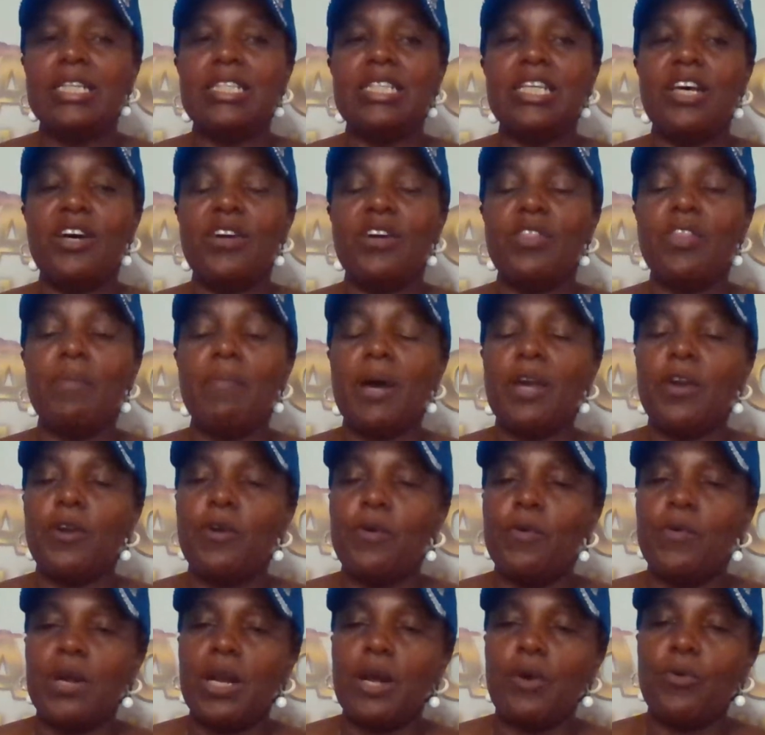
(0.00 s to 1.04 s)
Tell them, I
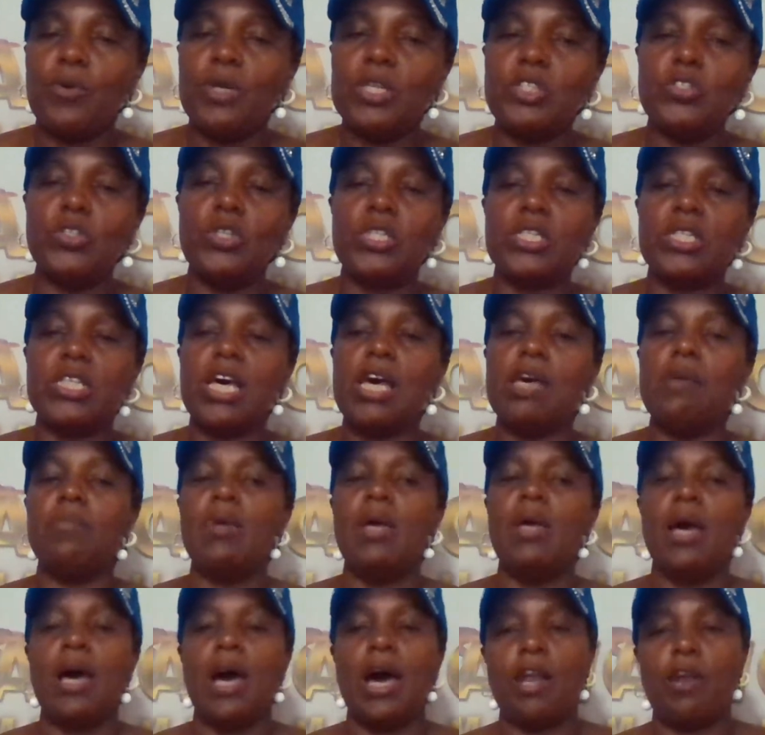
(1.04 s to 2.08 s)
don't want to waste your
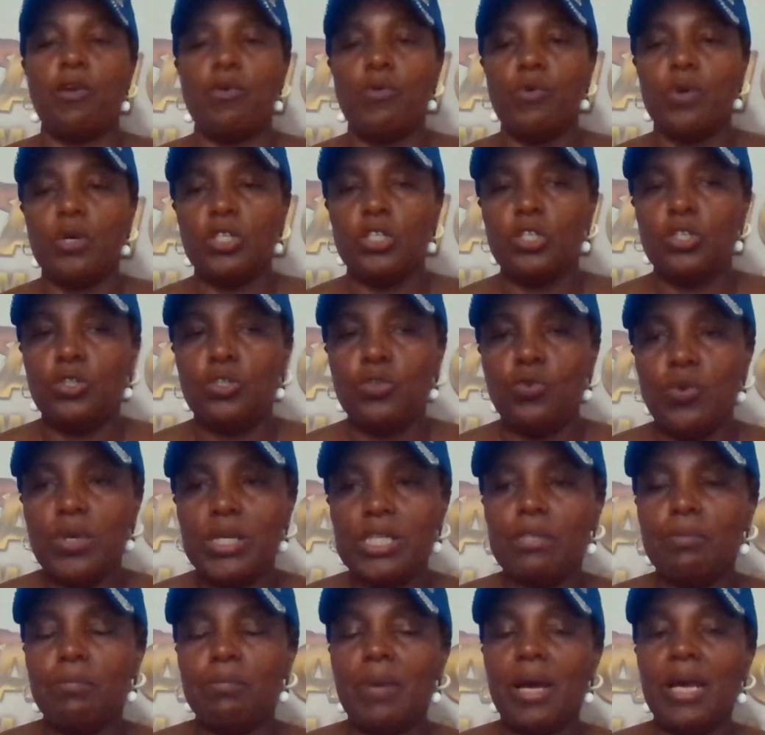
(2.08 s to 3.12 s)
time. I don't want you to
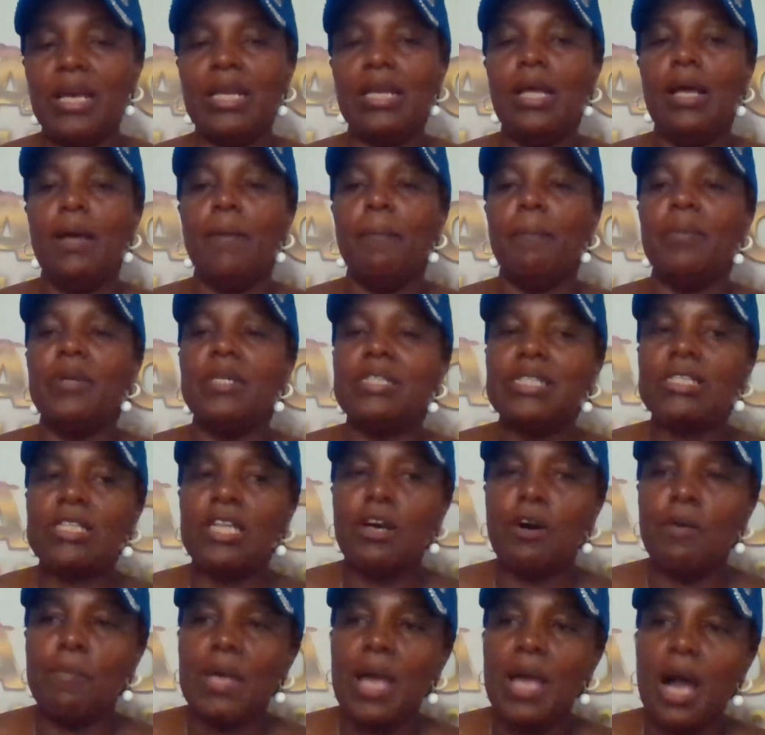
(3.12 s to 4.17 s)
waste mine. Please
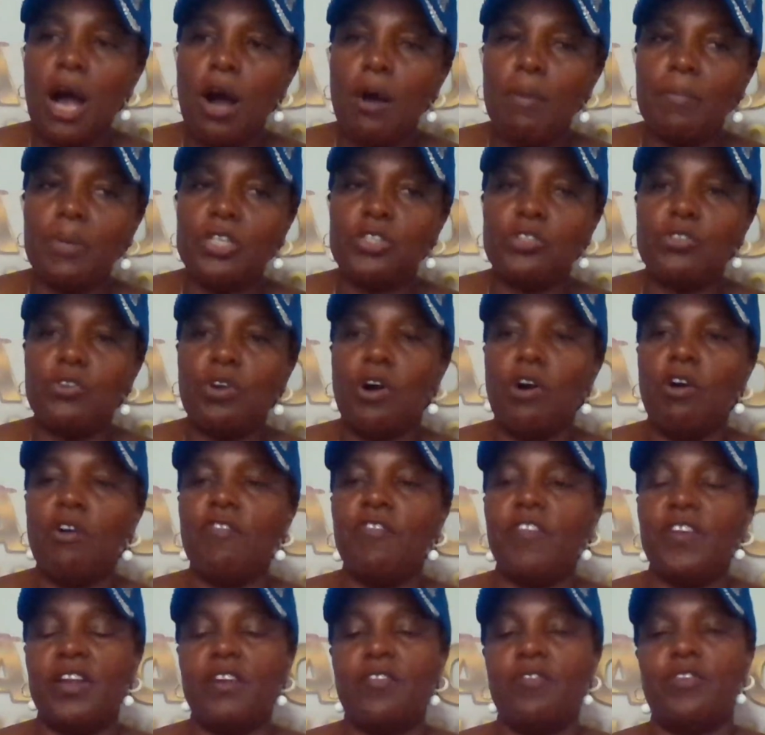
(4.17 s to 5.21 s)
tell me how much you're
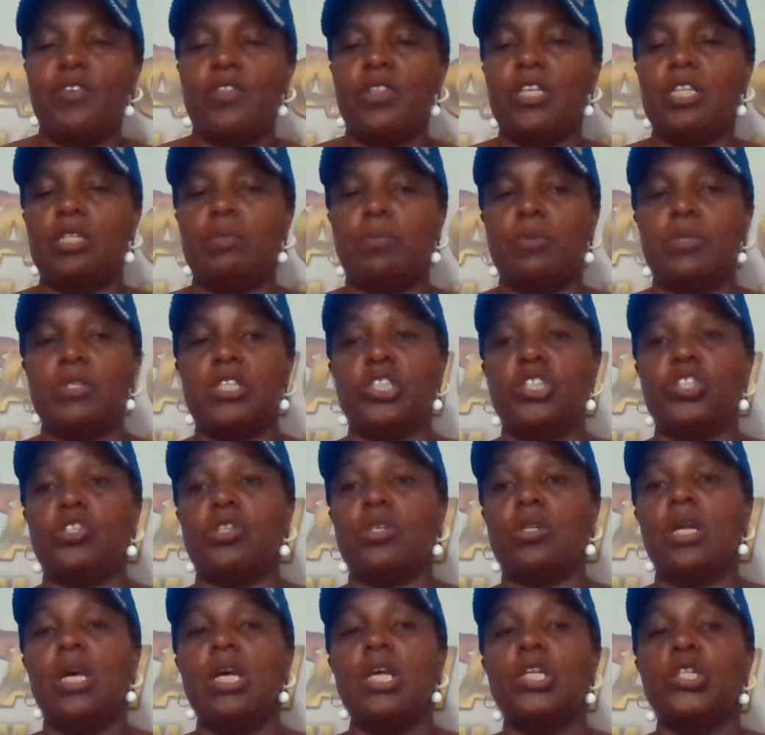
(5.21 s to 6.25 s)
offering for this
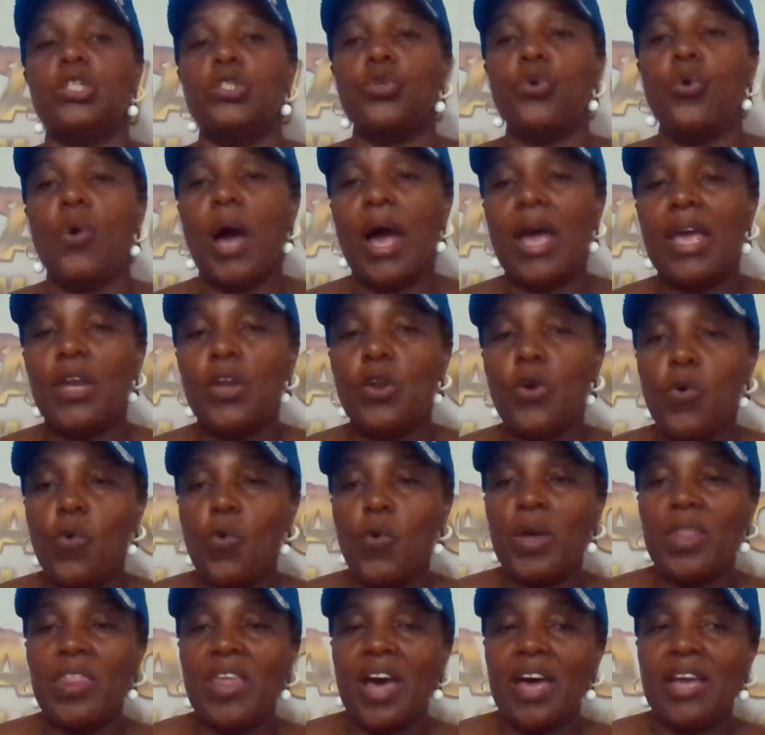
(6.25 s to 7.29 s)
position so I know
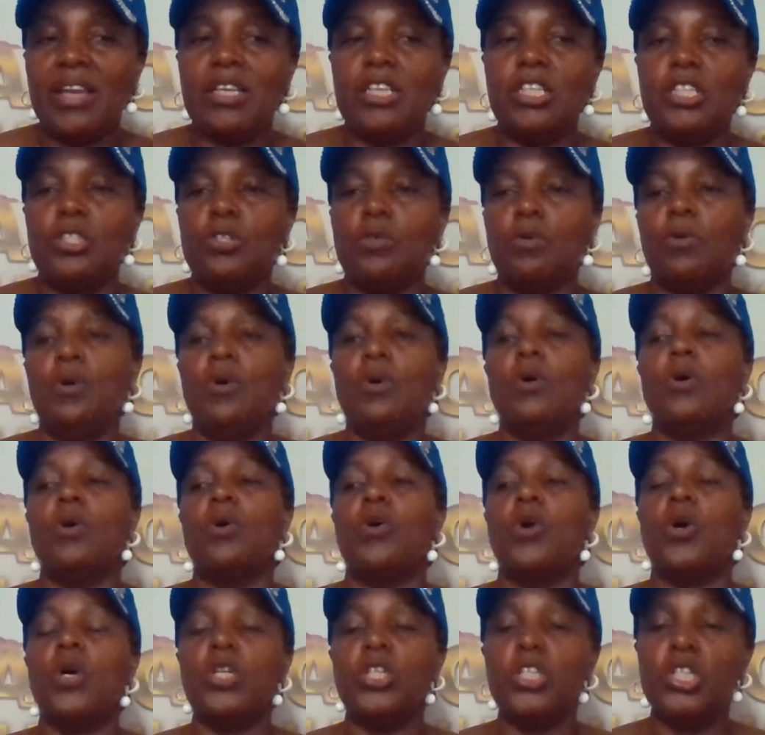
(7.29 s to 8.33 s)
whether I need to
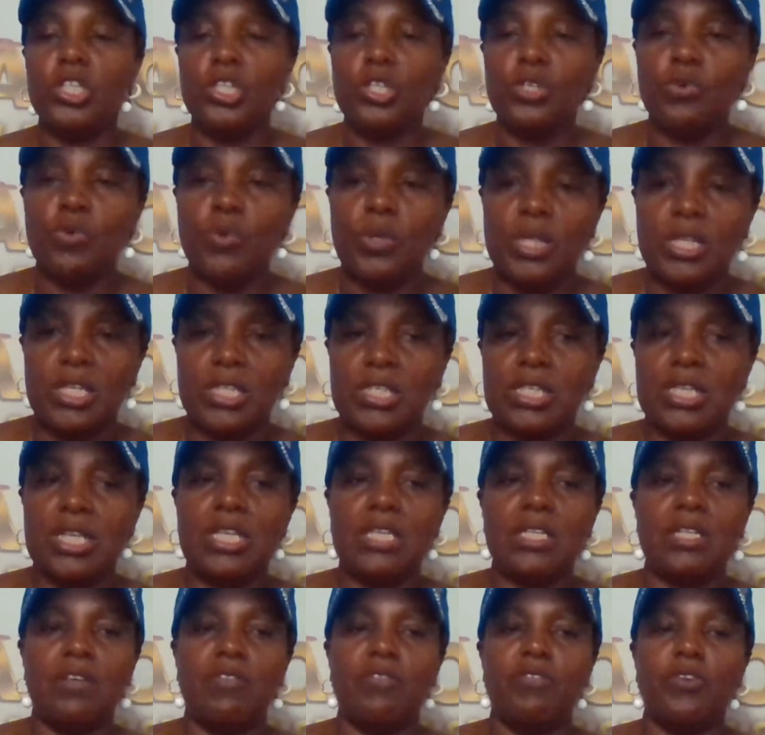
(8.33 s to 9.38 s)
continue with this
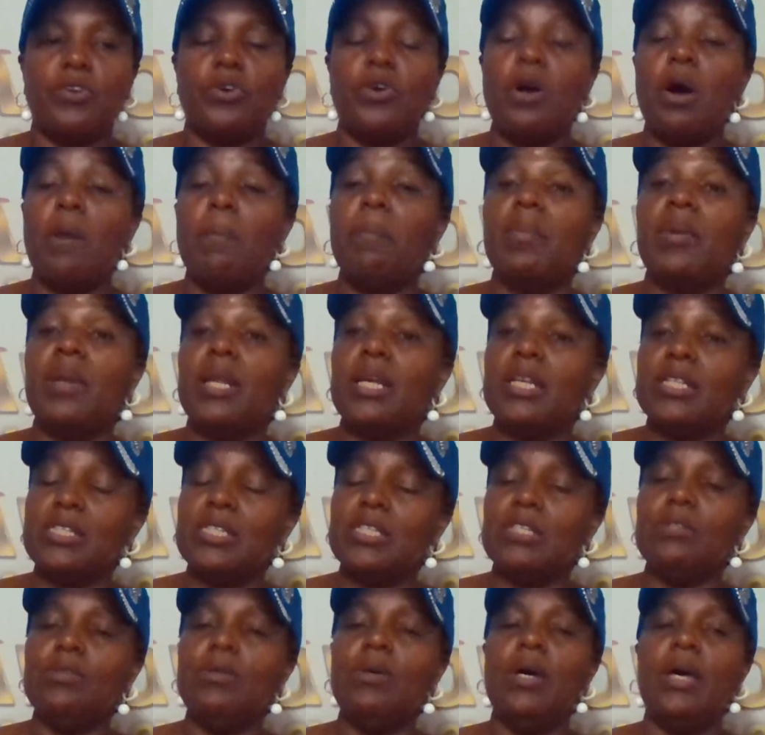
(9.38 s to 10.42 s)
interview. God
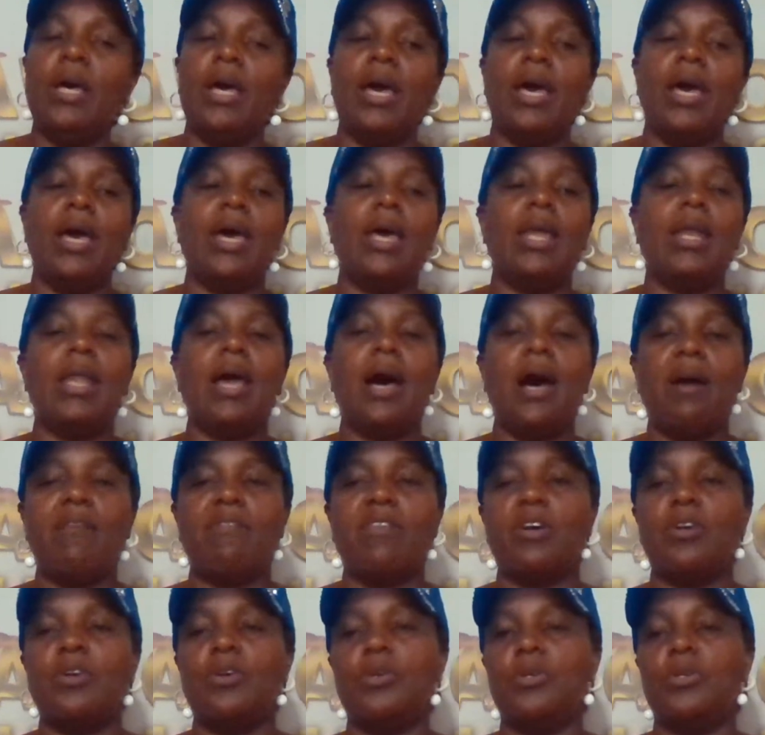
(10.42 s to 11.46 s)
bless you and have
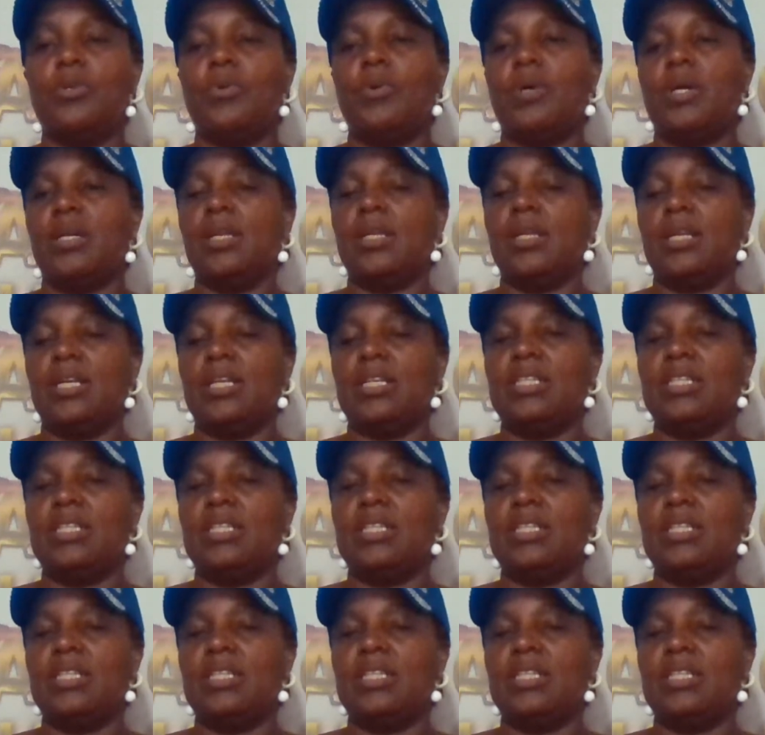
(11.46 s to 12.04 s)
a good one.